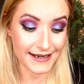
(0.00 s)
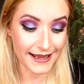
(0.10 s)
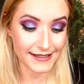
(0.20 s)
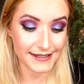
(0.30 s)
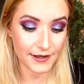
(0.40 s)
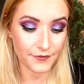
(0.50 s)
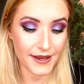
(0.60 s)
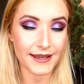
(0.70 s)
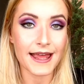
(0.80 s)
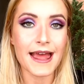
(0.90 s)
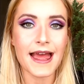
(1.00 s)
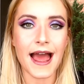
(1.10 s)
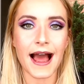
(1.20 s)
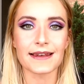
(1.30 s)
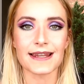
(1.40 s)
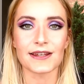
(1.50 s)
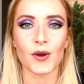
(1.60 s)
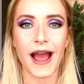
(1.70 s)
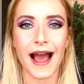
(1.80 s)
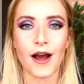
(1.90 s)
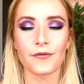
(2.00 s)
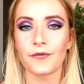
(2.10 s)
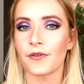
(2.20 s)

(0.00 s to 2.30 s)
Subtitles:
nice, I think. And then you have